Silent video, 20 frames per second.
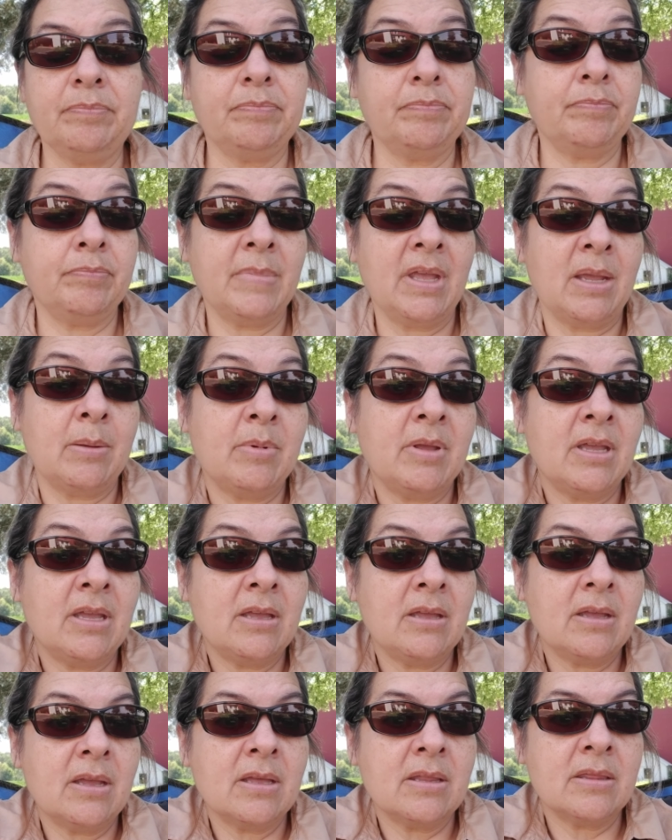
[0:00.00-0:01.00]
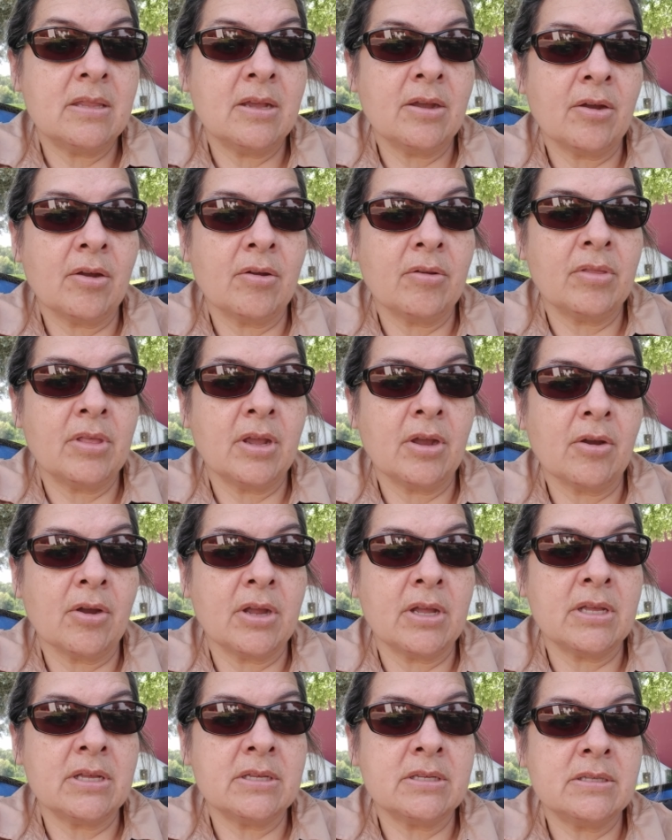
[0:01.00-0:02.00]
Maybe in there
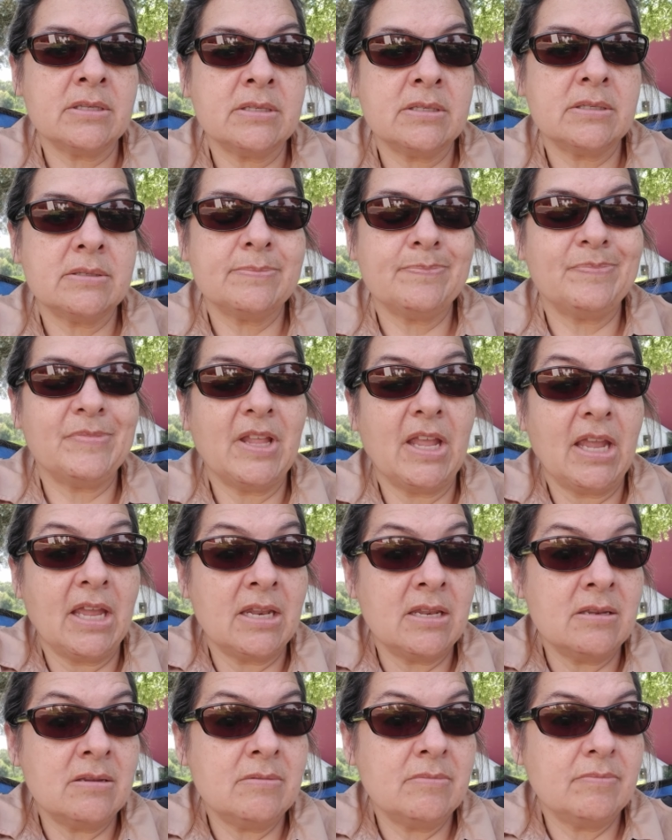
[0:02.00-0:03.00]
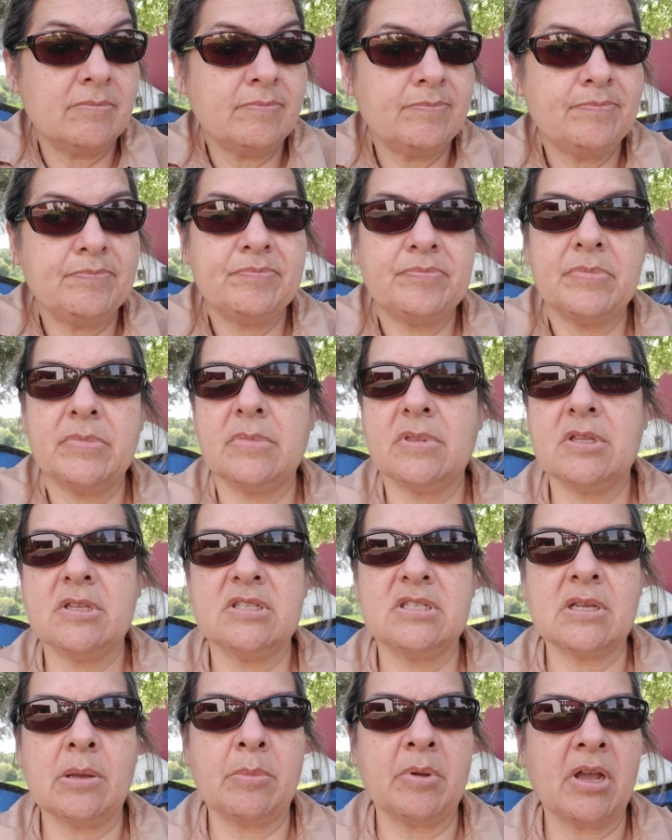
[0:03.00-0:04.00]
is hidden
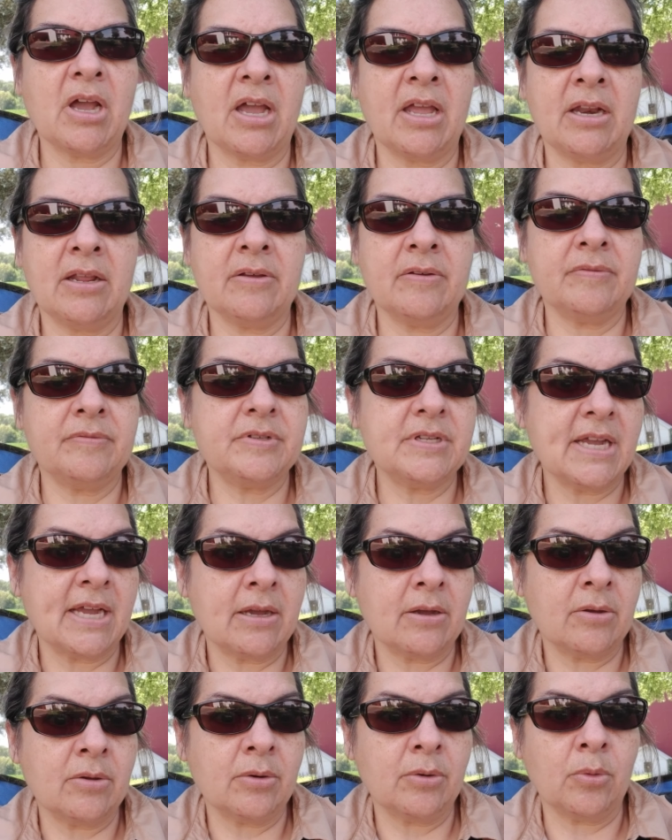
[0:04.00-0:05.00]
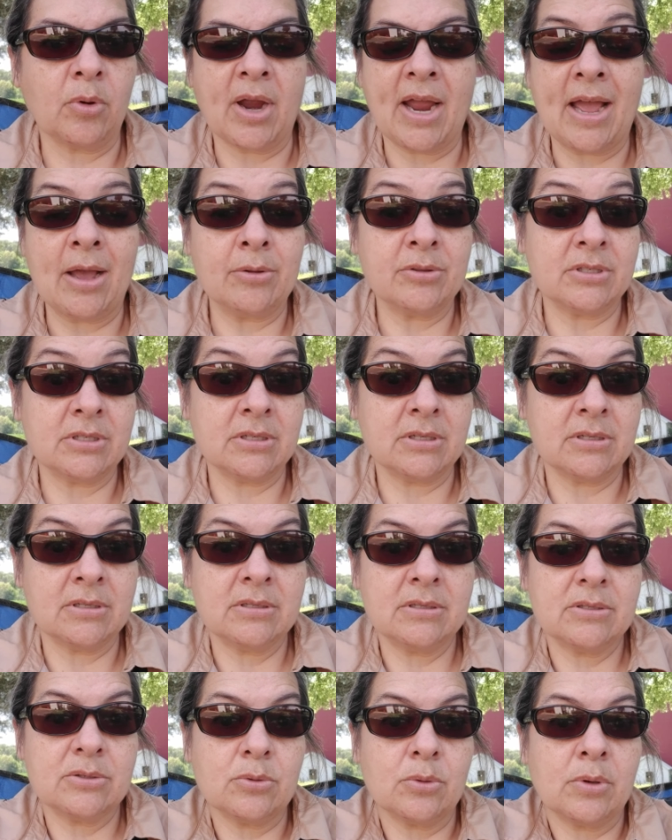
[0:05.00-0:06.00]
some kind of town or
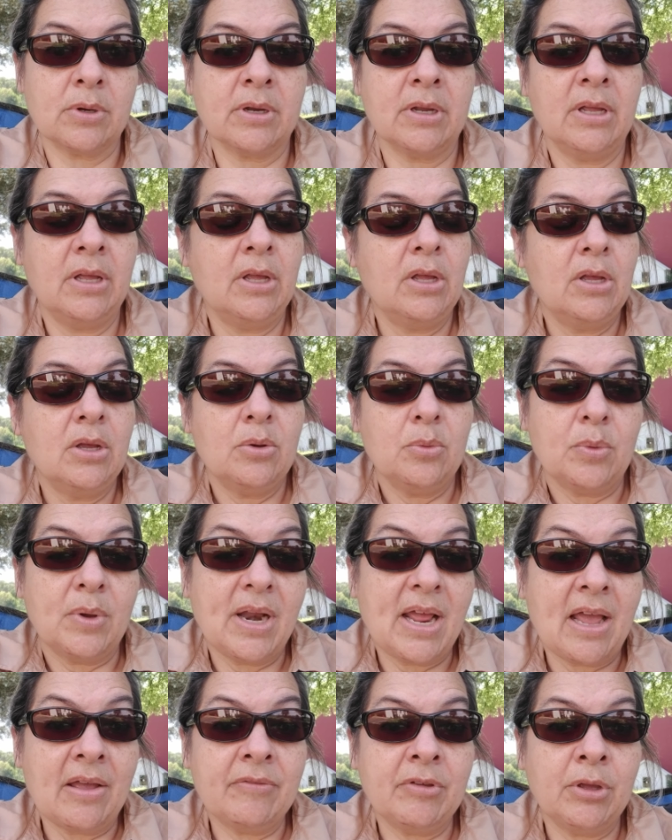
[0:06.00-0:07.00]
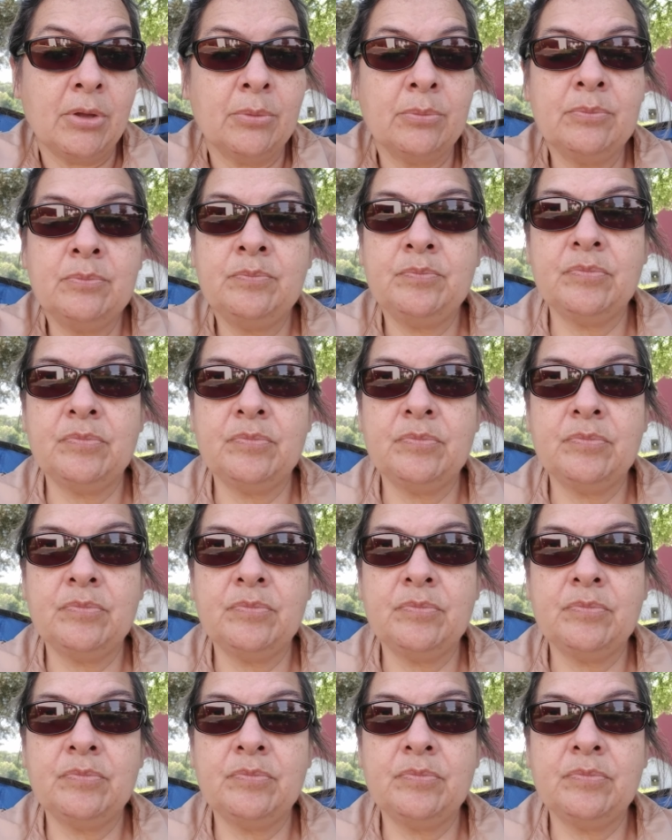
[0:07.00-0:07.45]
houses or what have you,